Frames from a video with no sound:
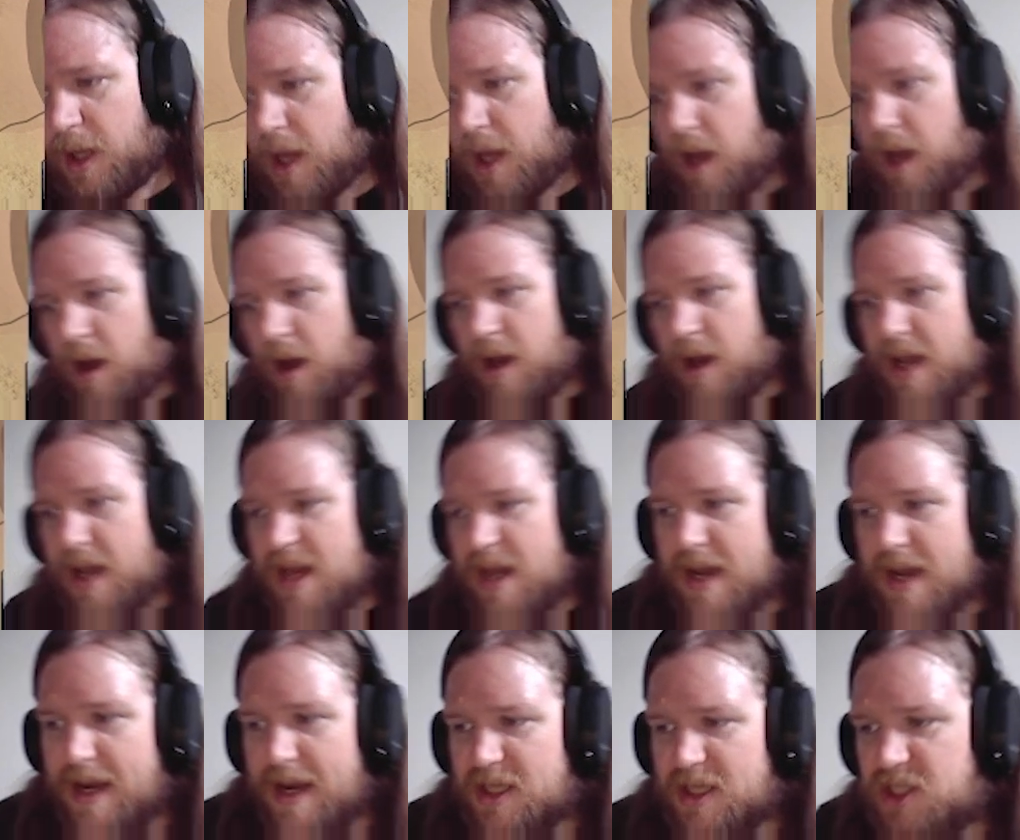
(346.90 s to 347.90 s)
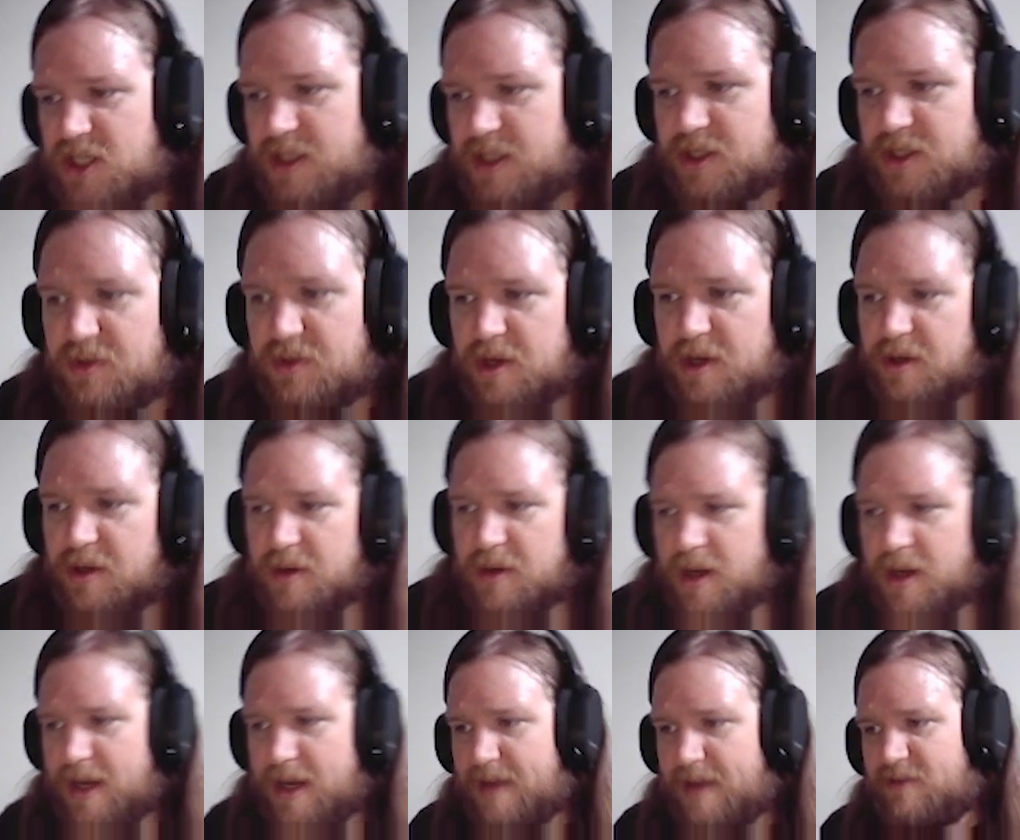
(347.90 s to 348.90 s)
I actually don't know.
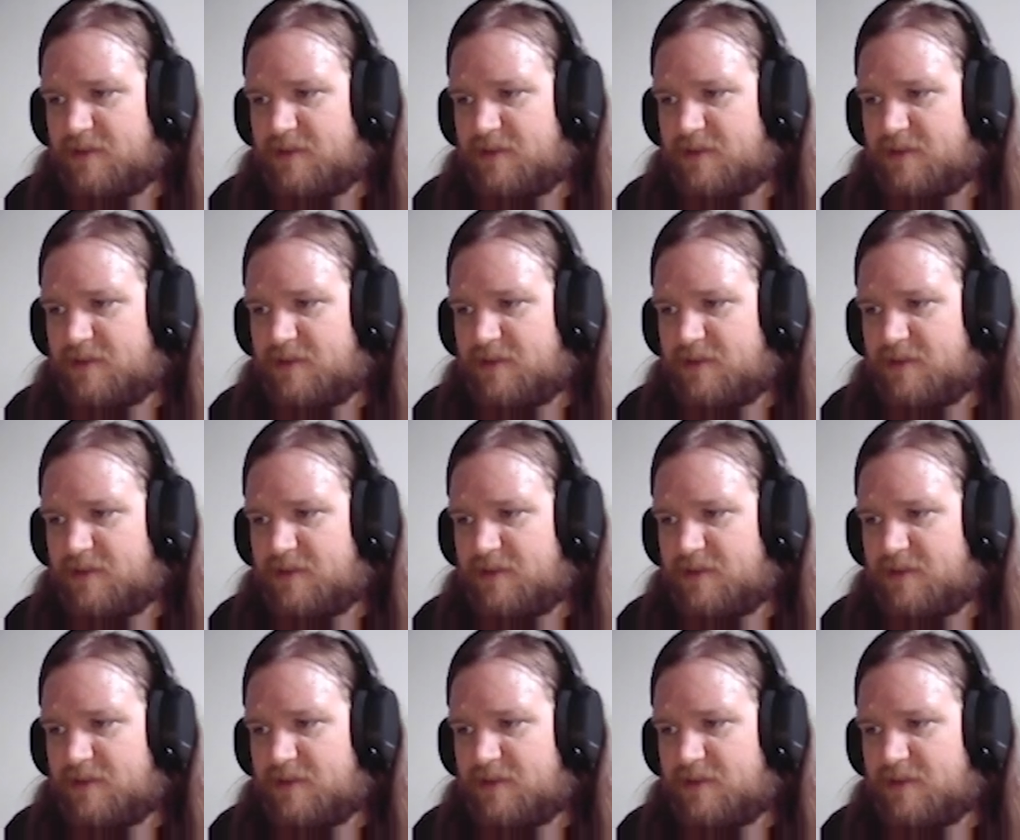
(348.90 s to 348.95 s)
I have not